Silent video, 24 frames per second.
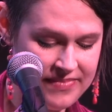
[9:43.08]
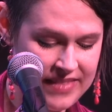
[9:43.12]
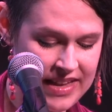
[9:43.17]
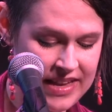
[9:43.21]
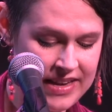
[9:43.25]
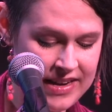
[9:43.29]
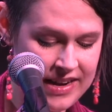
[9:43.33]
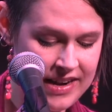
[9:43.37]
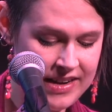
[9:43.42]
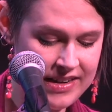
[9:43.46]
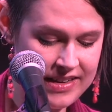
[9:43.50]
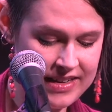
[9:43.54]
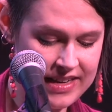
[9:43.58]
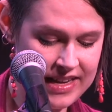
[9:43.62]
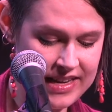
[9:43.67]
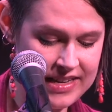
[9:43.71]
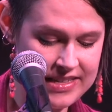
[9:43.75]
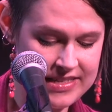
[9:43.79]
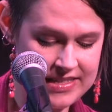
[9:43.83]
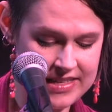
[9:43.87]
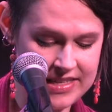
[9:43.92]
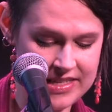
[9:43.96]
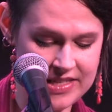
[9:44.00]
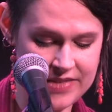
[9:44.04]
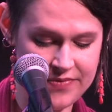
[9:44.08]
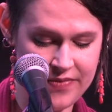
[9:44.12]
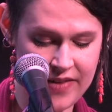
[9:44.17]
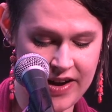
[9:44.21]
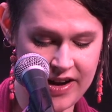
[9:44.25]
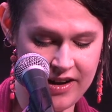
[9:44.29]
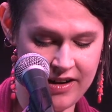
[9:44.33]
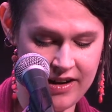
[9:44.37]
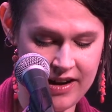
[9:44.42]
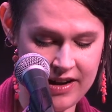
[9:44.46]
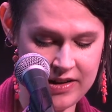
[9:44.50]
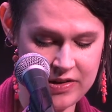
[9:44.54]
In any case, his
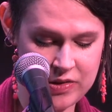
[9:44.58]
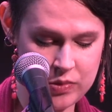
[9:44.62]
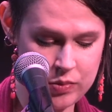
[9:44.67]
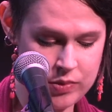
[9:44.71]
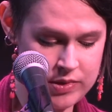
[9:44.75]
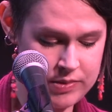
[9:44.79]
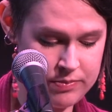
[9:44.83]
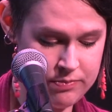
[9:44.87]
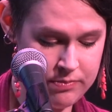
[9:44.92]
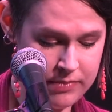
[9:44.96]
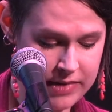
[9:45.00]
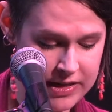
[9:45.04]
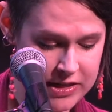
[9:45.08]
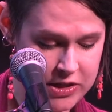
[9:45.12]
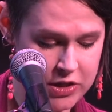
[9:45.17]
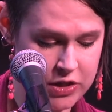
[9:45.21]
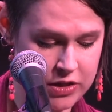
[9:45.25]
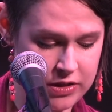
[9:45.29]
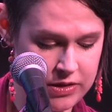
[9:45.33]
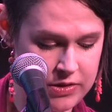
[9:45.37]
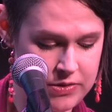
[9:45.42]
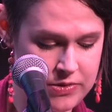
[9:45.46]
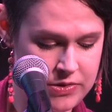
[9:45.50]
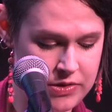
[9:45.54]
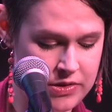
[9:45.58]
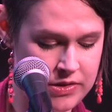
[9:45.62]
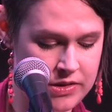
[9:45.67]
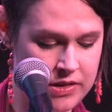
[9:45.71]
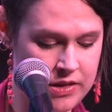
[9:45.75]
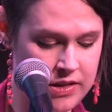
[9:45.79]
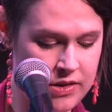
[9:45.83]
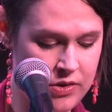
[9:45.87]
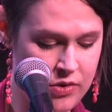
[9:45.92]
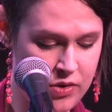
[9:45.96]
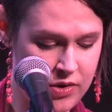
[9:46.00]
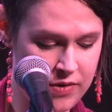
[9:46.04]
firehouse was much closer to
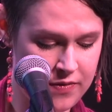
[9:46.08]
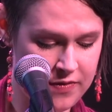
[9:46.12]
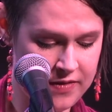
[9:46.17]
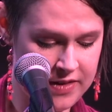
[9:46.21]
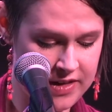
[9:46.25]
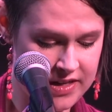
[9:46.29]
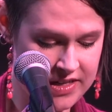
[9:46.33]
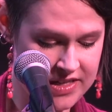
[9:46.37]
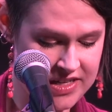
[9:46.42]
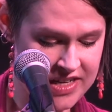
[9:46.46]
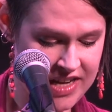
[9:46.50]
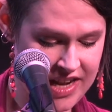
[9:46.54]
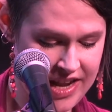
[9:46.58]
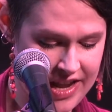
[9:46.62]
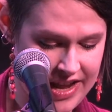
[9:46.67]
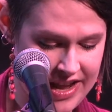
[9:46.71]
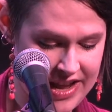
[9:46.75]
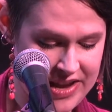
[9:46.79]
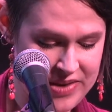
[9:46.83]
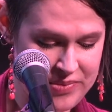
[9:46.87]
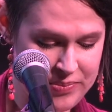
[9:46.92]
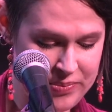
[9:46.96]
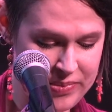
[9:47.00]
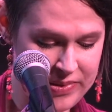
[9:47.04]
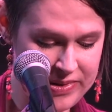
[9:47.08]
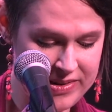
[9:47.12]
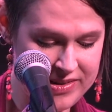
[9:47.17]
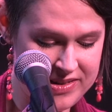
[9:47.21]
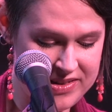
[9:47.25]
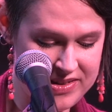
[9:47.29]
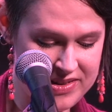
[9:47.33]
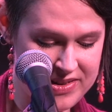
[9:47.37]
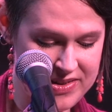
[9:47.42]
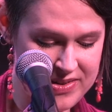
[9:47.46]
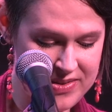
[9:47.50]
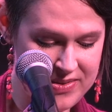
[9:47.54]
the orphanage, and
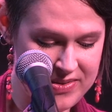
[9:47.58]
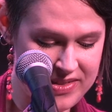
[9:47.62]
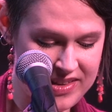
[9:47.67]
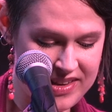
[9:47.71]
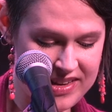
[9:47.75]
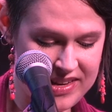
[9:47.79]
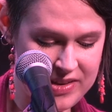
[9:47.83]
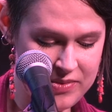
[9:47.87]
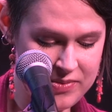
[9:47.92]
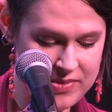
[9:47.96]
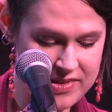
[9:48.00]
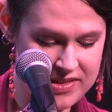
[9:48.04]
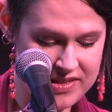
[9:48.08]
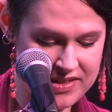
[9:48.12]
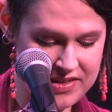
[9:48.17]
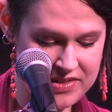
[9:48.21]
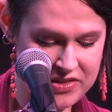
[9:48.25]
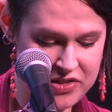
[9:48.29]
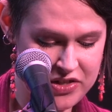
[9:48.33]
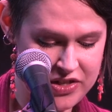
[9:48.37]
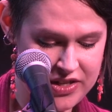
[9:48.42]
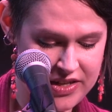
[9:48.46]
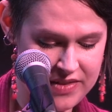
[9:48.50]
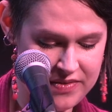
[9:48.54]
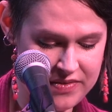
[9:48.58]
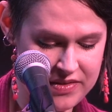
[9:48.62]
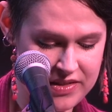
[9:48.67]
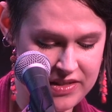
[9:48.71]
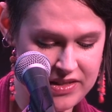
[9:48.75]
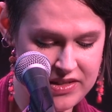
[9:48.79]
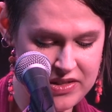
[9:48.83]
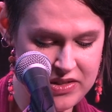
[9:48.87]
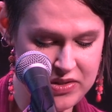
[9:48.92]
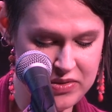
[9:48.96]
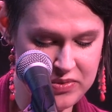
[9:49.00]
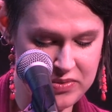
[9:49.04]
Bird knew that he was on
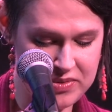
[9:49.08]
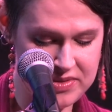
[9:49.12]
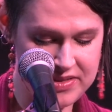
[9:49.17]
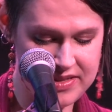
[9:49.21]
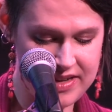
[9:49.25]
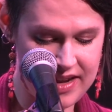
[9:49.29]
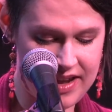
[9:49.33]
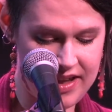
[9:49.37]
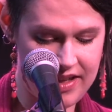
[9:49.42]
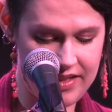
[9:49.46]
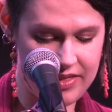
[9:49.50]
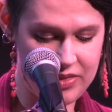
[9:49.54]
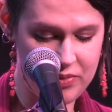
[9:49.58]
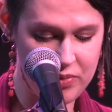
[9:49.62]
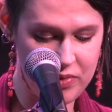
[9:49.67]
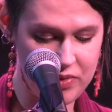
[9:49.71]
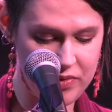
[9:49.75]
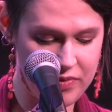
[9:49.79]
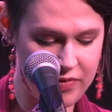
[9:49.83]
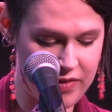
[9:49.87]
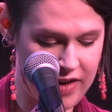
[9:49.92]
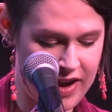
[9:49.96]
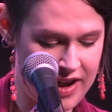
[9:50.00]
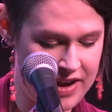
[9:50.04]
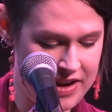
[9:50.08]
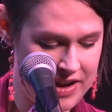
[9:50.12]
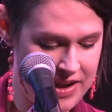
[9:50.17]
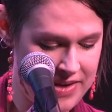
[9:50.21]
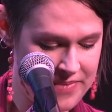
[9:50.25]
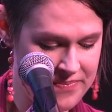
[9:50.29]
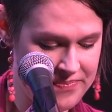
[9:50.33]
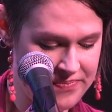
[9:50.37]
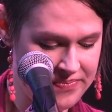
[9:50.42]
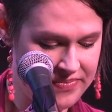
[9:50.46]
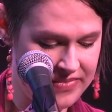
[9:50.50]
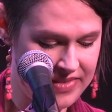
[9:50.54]
shift Tuesday through Friday.
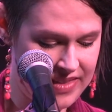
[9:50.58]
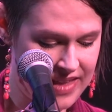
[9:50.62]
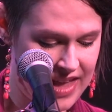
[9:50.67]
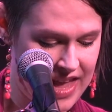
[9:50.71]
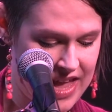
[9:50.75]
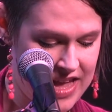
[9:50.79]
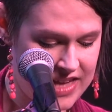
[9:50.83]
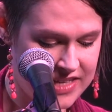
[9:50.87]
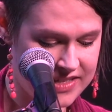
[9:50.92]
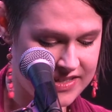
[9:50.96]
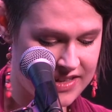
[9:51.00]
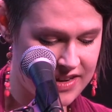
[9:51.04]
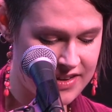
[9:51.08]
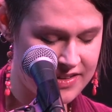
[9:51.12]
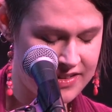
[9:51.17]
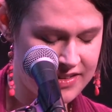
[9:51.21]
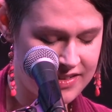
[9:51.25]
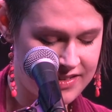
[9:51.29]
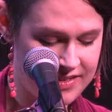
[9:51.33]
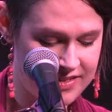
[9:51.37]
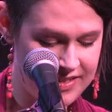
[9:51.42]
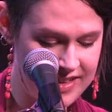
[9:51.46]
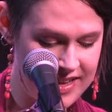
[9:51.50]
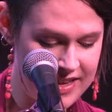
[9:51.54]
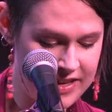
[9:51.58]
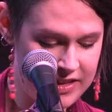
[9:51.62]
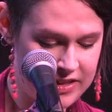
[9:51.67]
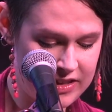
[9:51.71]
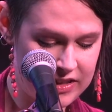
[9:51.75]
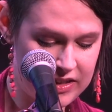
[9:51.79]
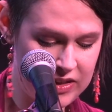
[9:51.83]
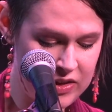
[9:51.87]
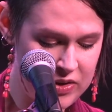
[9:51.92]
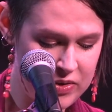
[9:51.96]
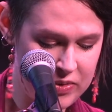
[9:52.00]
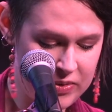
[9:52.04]
Donning a light
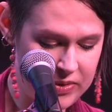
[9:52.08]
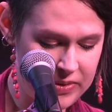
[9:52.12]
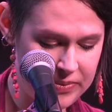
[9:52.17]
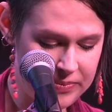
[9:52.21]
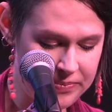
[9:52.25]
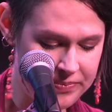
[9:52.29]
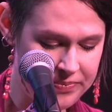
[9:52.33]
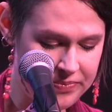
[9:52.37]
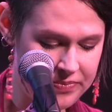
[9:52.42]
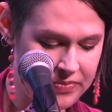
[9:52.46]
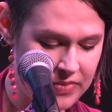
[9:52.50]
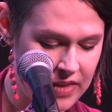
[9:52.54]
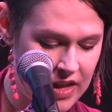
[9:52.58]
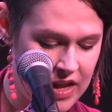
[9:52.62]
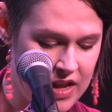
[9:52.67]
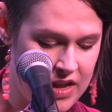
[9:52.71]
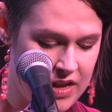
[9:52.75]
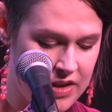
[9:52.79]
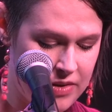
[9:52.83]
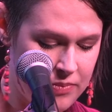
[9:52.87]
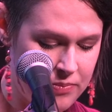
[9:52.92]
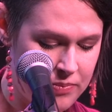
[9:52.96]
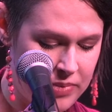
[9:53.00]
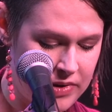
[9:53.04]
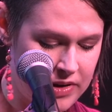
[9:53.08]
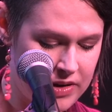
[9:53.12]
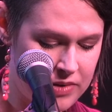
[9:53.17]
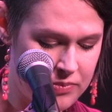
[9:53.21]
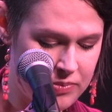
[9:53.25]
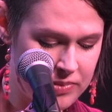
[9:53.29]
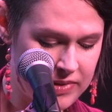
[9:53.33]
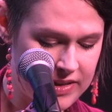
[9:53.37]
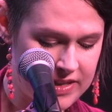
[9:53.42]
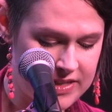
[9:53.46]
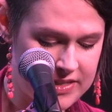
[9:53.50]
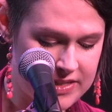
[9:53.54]
cloak, Bird
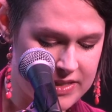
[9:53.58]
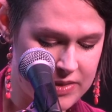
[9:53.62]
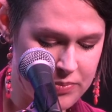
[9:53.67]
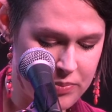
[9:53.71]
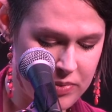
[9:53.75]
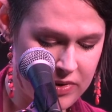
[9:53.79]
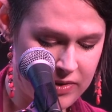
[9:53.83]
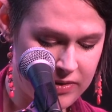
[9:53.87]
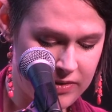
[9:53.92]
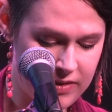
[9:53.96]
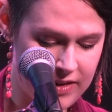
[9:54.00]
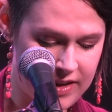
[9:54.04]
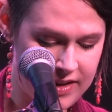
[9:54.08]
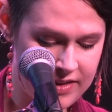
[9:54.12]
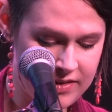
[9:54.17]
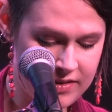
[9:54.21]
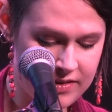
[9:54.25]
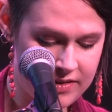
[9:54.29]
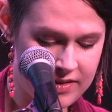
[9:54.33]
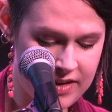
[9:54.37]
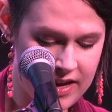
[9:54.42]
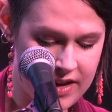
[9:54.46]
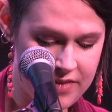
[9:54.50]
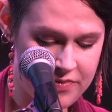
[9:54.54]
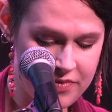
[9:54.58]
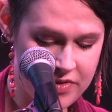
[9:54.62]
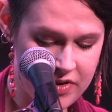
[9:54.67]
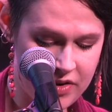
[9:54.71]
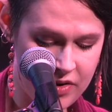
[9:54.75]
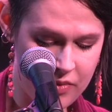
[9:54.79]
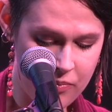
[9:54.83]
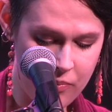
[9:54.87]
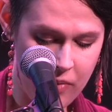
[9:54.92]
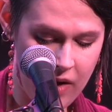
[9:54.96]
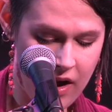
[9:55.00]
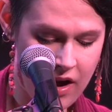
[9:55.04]
placed the pearl-handled knife in
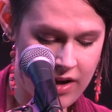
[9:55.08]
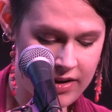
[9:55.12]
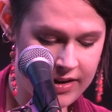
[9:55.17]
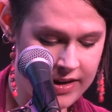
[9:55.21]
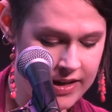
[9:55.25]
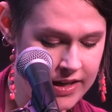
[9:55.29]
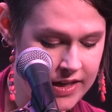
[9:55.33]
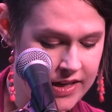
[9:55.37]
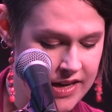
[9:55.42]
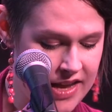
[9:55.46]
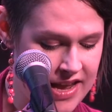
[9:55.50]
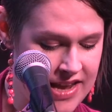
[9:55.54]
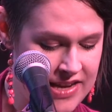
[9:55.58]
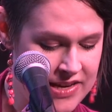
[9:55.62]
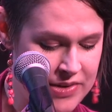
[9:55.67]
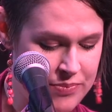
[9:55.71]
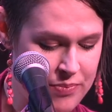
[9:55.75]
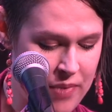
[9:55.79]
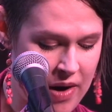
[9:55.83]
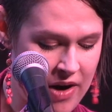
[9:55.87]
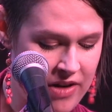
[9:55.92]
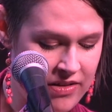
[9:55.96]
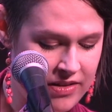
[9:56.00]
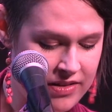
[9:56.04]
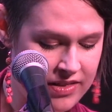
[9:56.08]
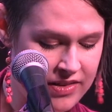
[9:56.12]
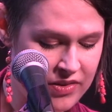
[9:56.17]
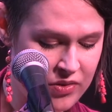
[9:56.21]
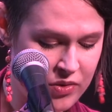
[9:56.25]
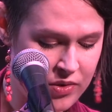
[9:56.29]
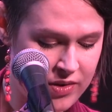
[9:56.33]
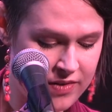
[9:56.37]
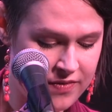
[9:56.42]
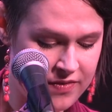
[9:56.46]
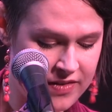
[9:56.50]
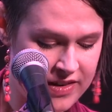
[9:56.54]
her pocket and departed the
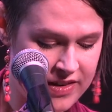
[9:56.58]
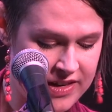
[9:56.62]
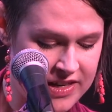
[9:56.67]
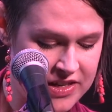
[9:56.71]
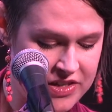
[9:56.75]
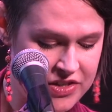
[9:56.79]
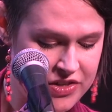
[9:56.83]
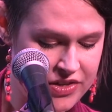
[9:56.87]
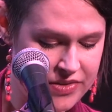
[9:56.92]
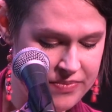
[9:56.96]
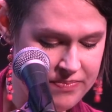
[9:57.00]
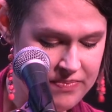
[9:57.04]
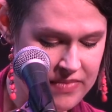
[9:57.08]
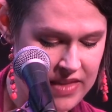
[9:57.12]
orphanage.